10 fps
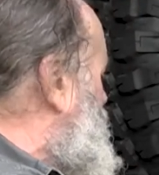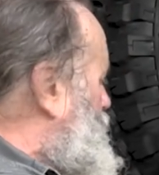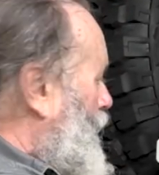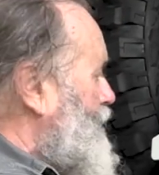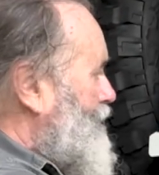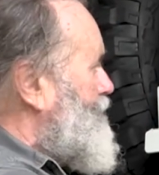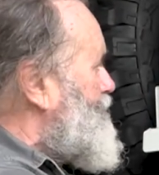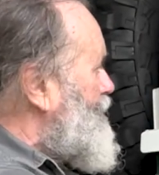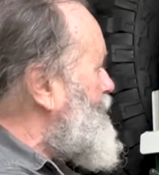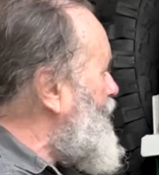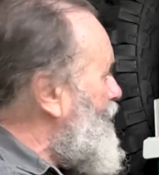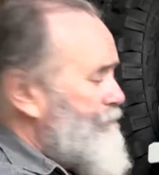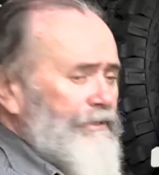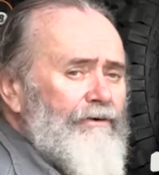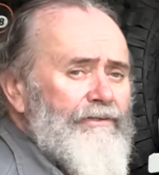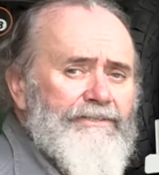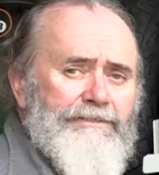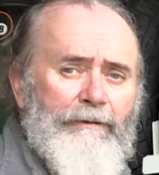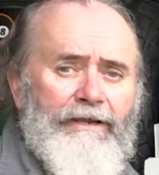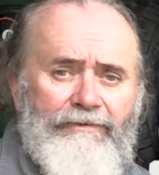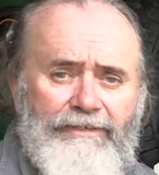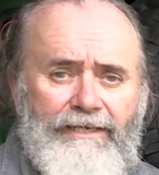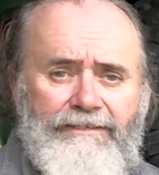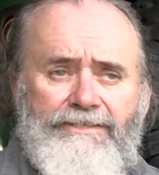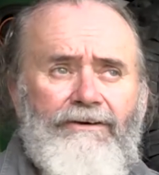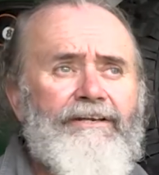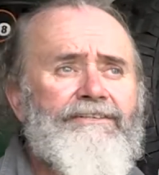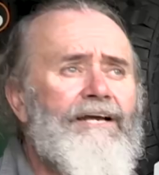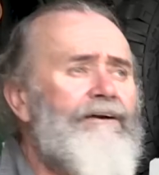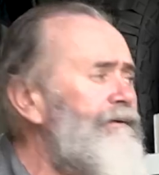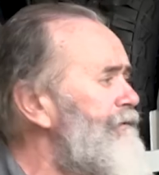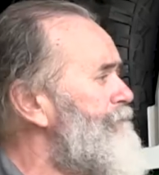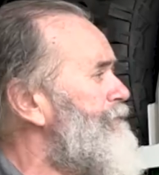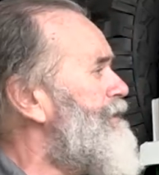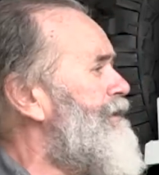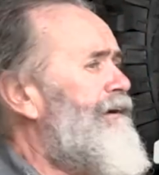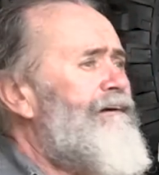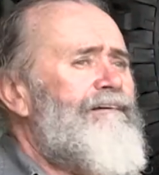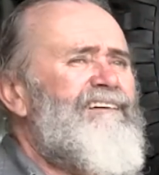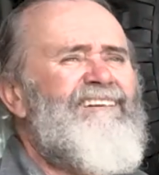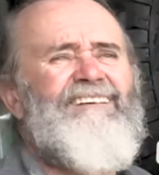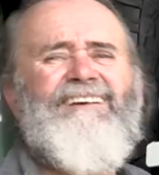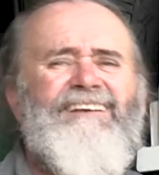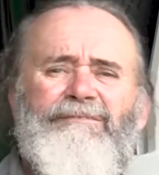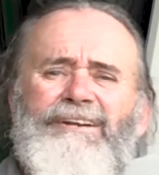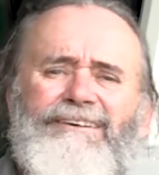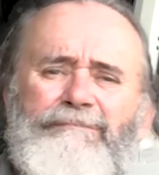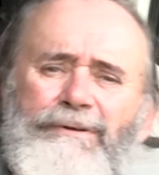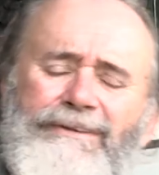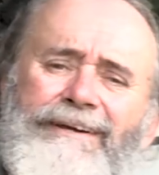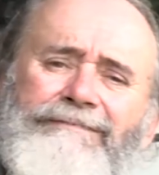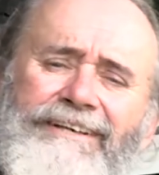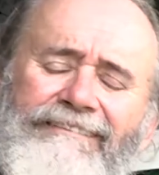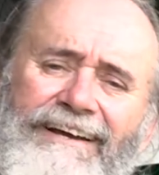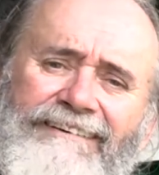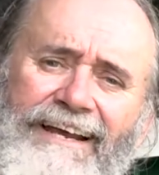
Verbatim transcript: be poking just out behind the spare on the other side. So It'll be like pulling up to your own